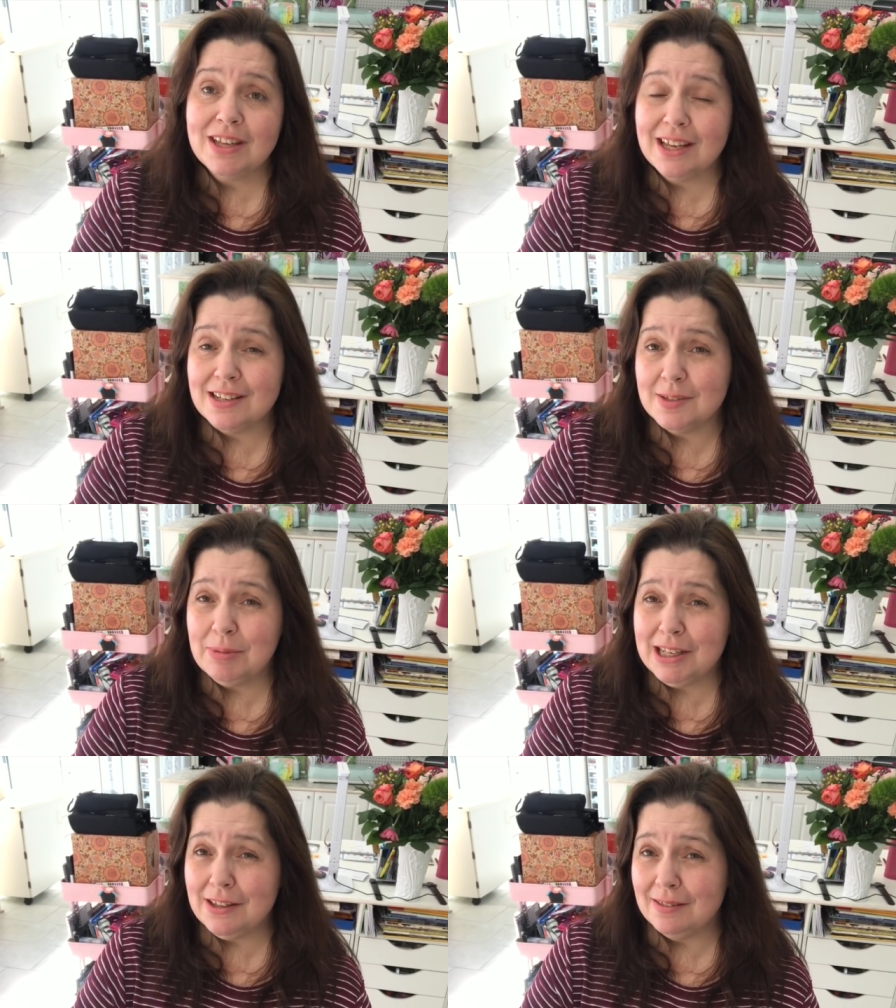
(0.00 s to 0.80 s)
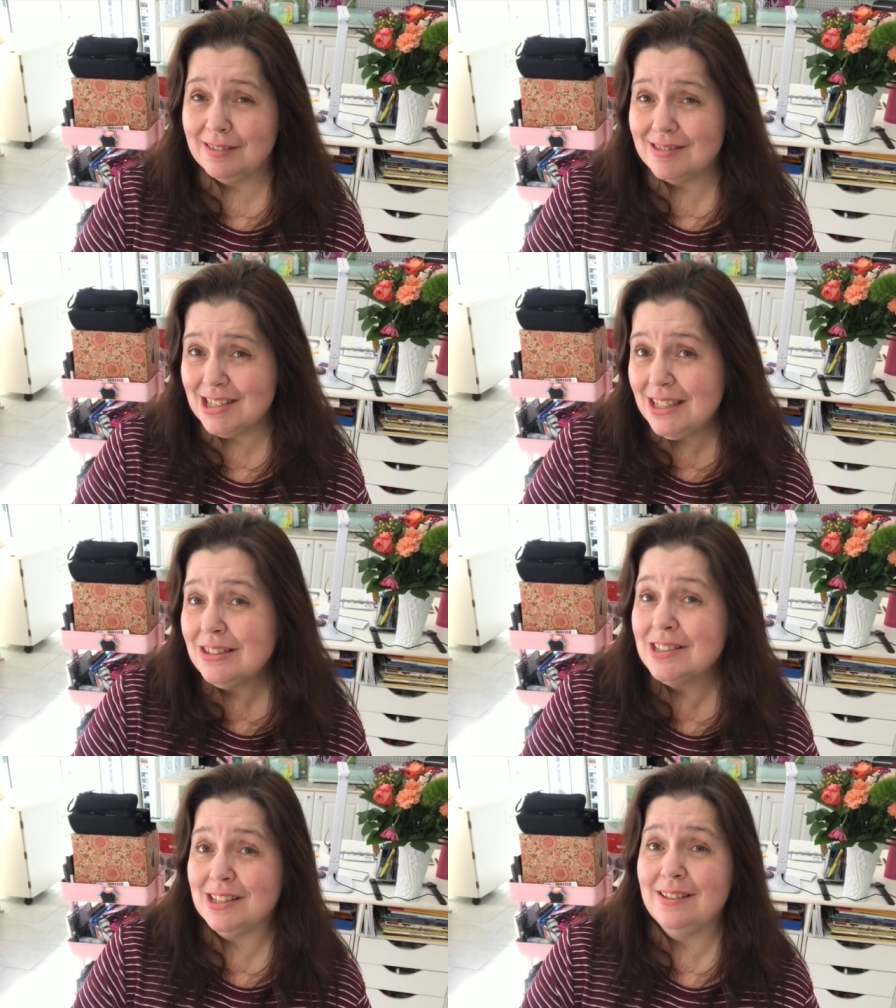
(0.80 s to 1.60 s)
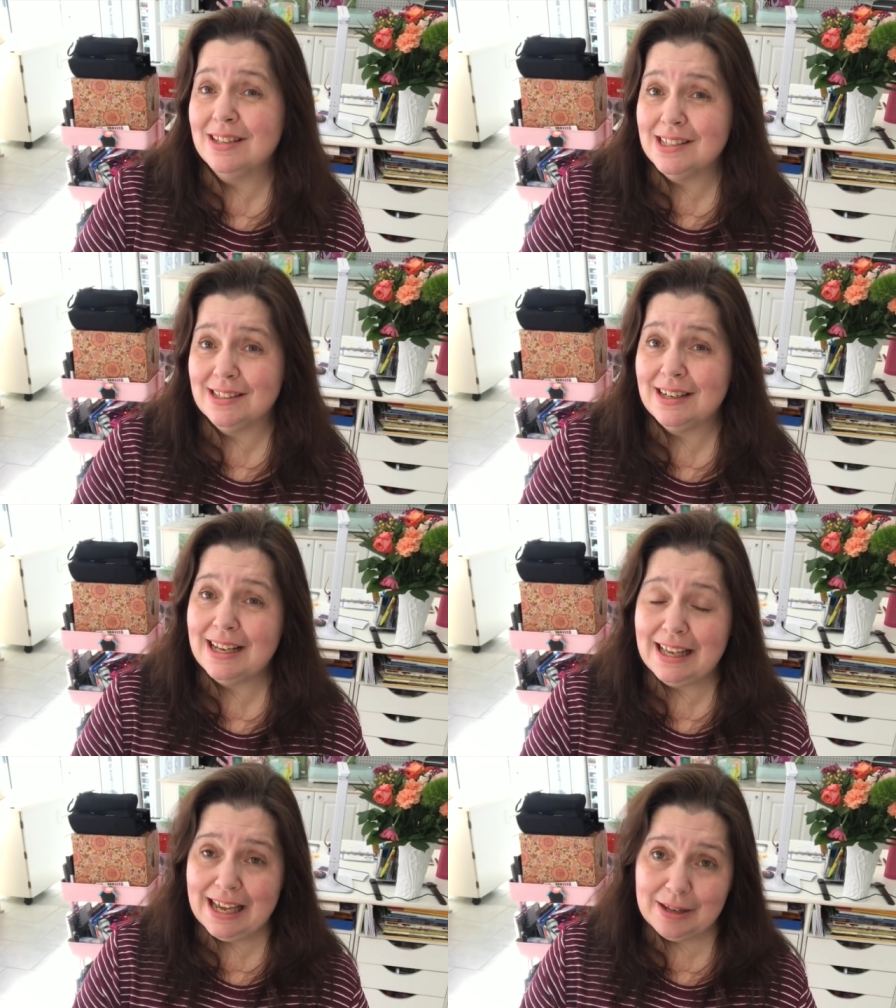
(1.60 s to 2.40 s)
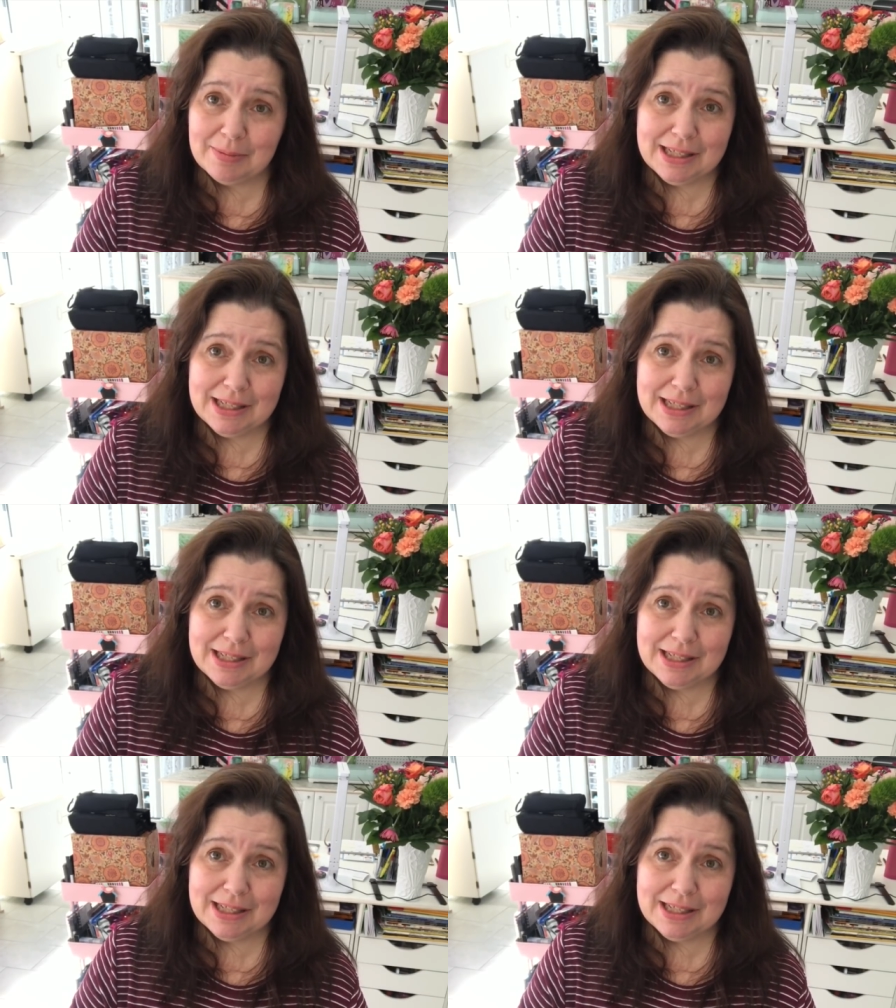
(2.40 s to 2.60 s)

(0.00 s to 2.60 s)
get as many deals and things that I can,